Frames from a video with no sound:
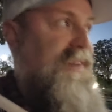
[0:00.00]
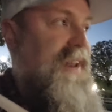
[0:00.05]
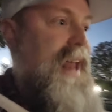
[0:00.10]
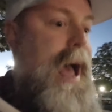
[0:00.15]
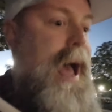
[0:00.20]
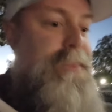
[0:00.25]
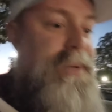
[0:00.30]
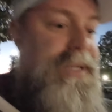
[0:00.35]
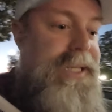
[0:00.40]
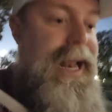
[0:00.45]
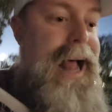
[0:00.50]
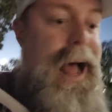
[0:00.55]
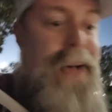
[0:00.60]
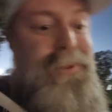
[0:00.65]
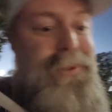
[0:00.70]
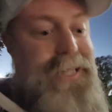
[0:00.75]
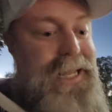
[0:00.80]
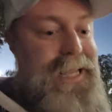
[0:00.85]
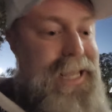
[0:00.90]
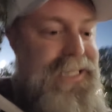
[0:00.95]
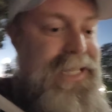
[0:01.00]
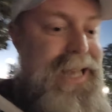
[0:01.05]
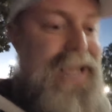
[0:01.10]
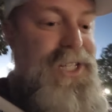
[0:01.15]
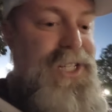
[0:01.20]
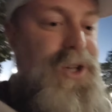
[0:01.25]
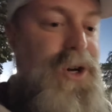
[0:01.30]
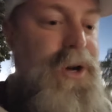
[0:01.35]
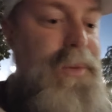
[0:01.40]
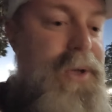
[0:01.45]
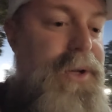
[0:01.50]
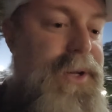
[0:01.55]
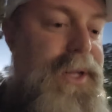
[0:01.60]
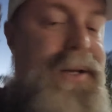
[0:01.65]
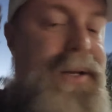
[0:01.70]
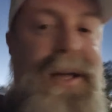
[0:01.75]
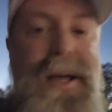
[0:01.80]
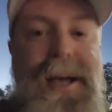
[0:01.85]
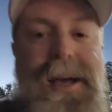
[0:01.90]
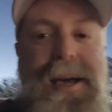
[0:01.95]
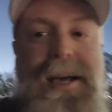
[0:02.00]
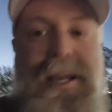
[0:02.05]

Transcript: if it happens, it happens. I guess next term you can